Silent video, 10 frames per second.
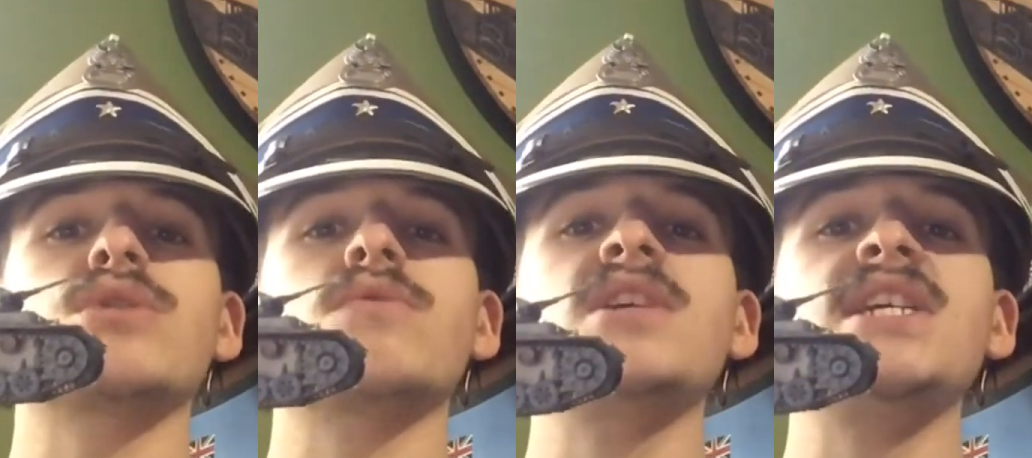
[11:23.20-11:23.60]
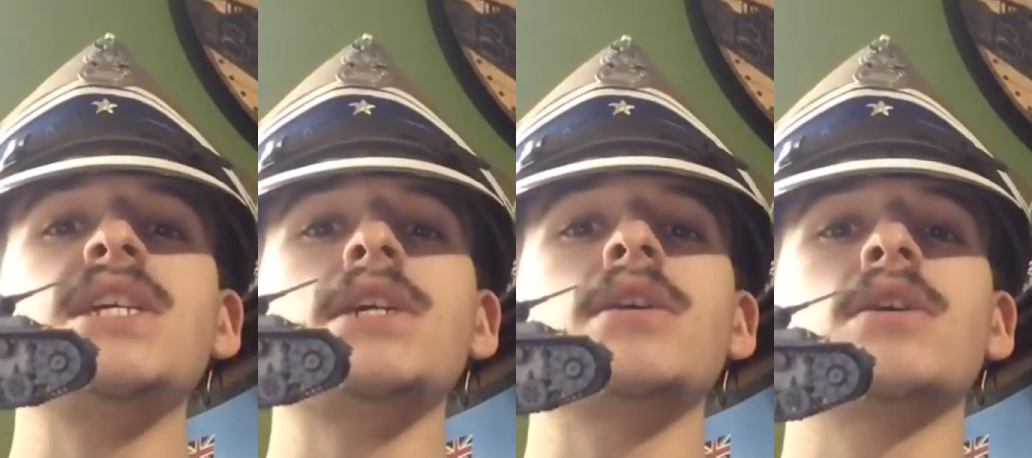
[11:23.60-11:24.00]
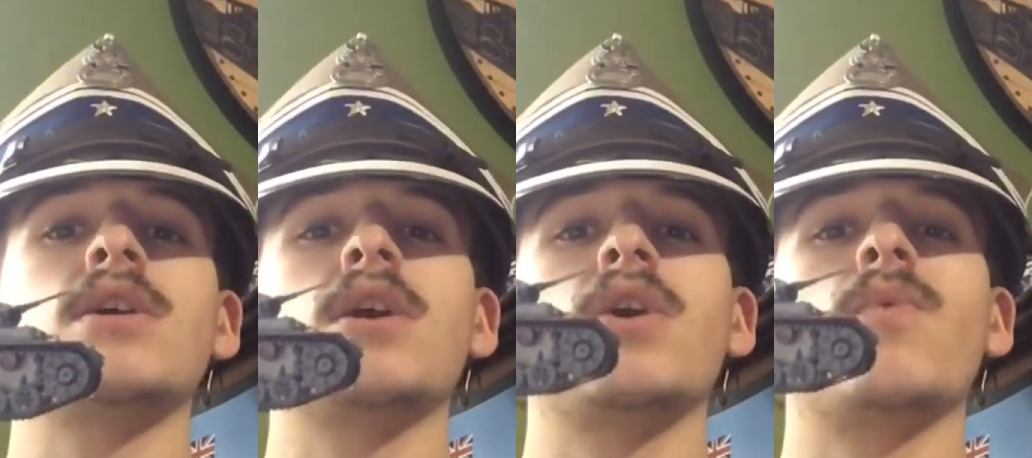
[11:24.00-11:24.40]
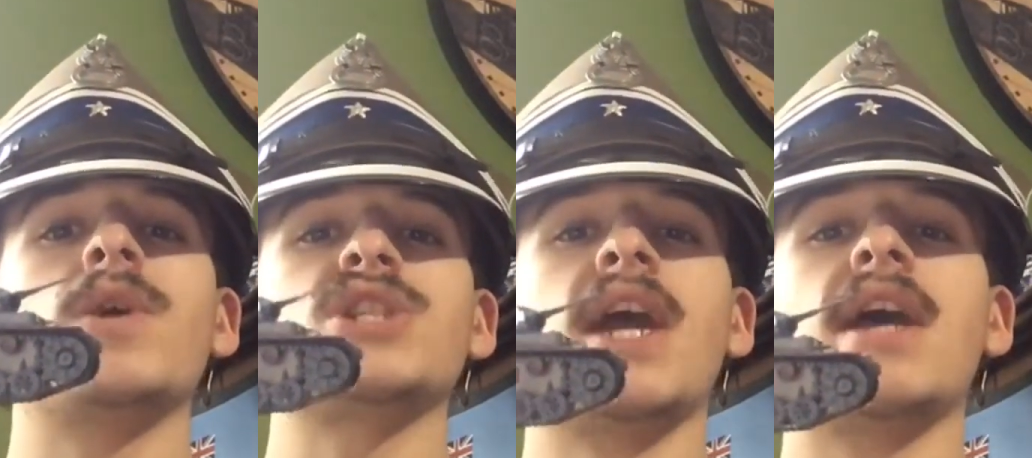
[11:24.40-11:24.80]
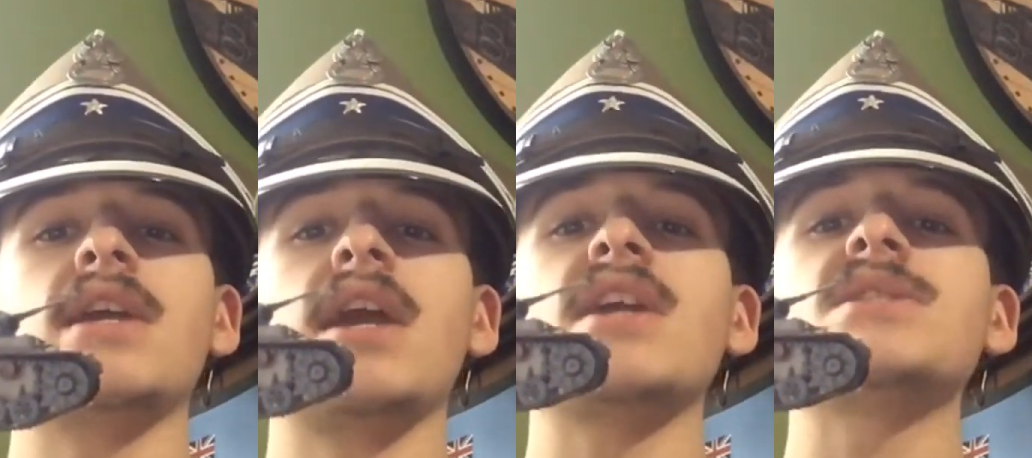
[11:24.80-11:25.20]
III-E, which had
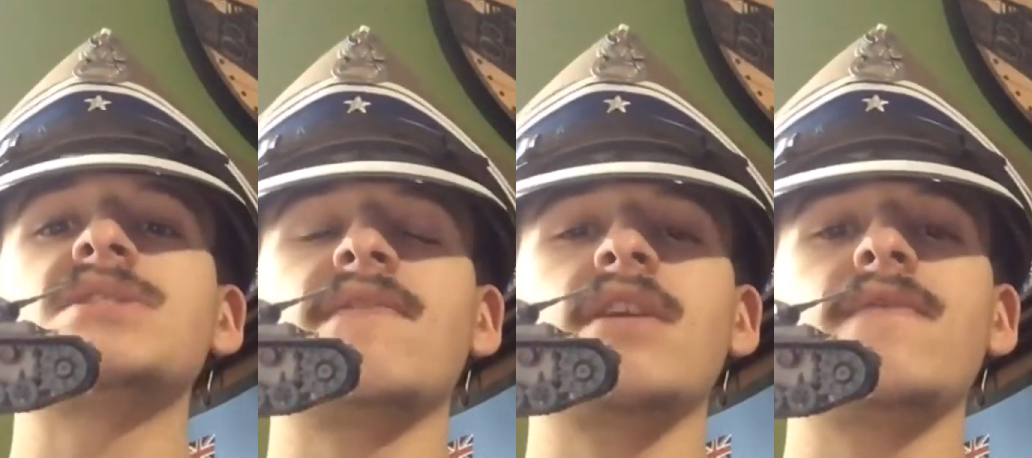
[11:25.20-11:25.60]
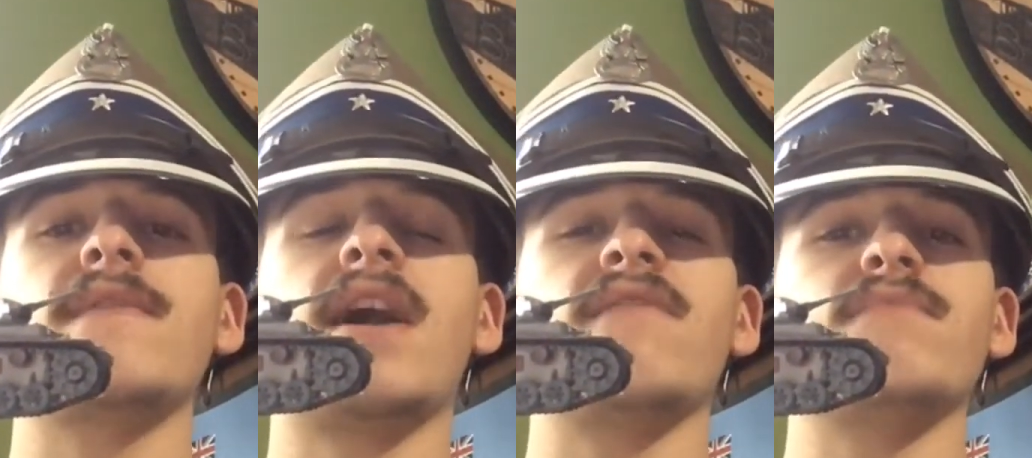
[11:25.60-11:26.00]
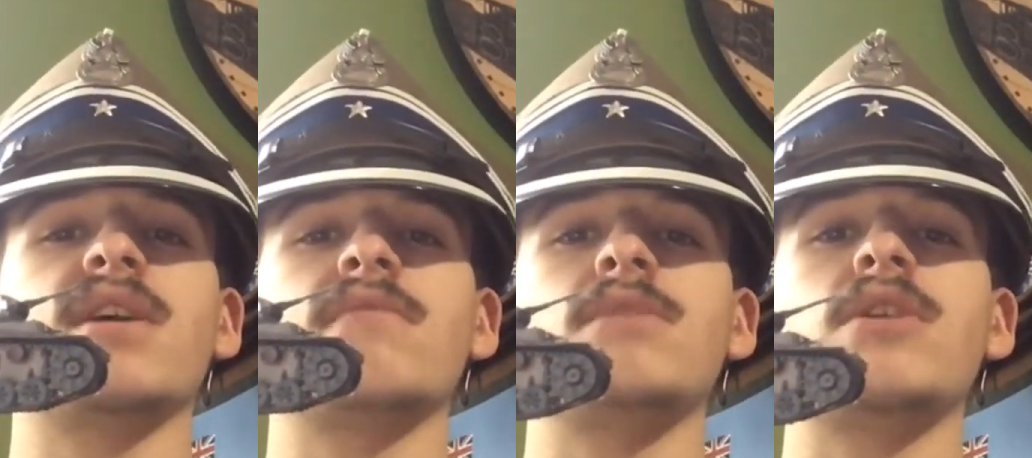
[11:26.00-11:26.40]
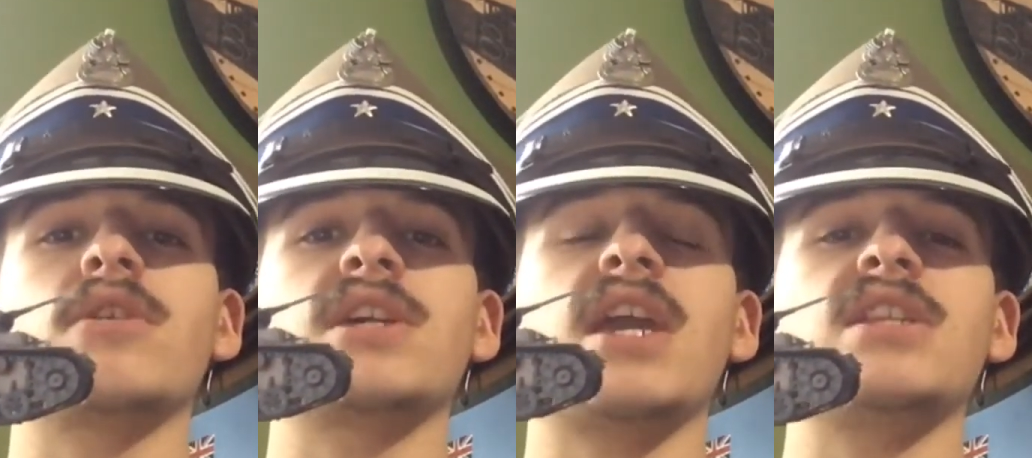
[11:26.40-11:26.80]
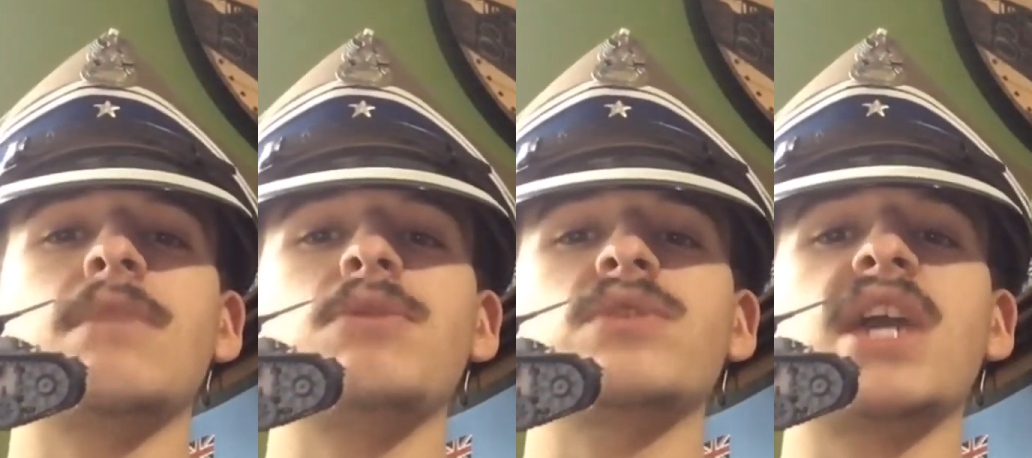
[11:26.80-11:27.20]
a 75mm
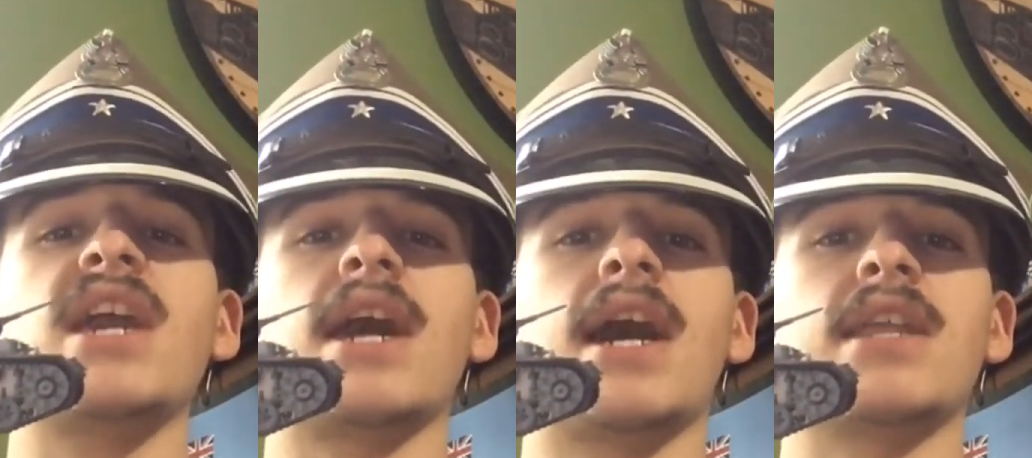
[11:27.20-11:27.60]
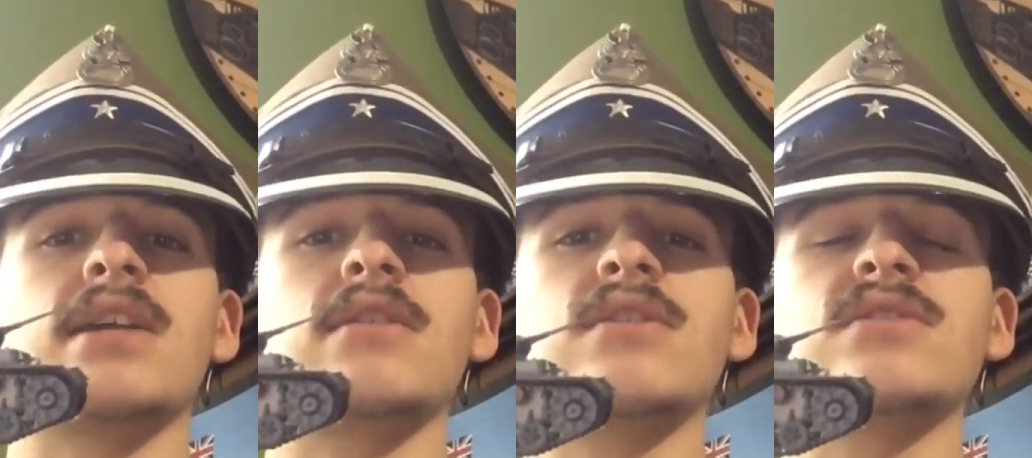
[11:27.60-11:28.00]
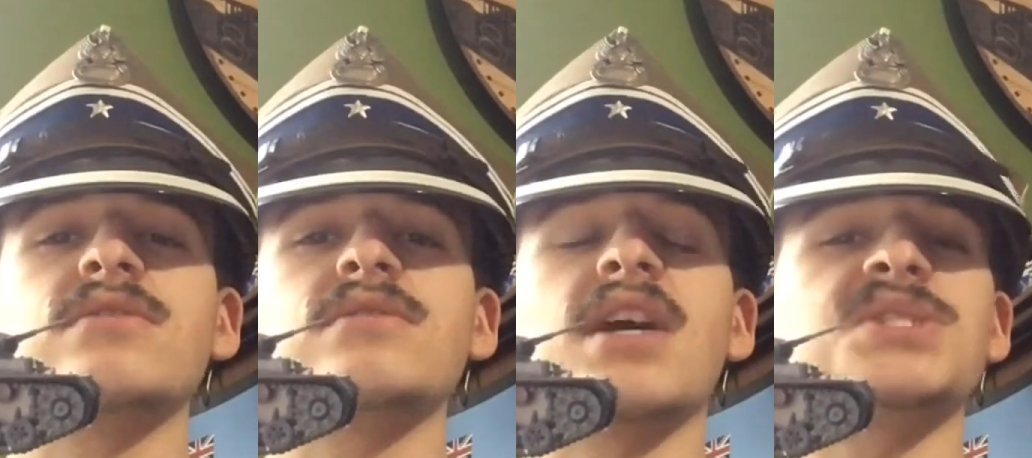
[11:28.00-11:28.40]
KWK on it. Did I say